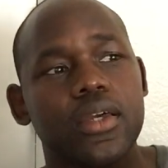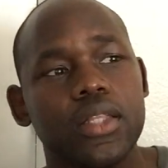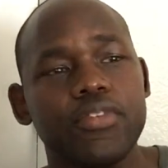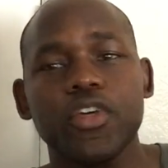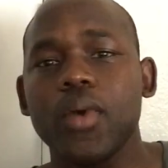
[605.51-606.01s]

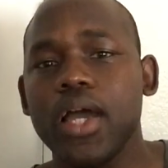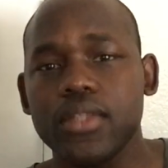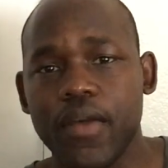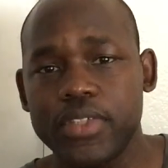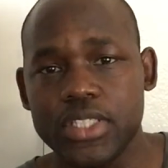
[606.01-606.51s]
Olivia Wilde,
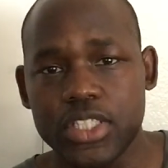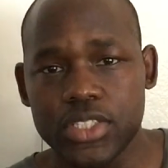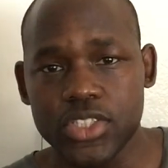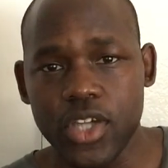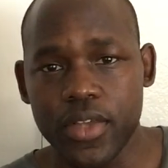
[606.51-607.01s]
obviously, she's
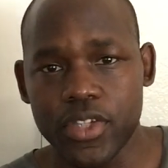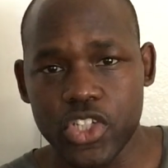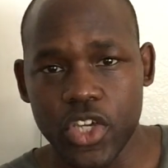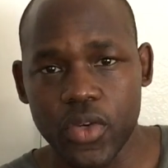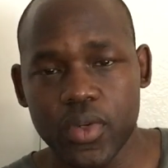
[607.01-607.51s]
the star of the
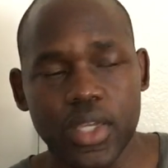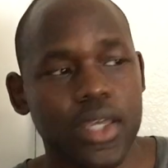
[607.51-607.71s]
show.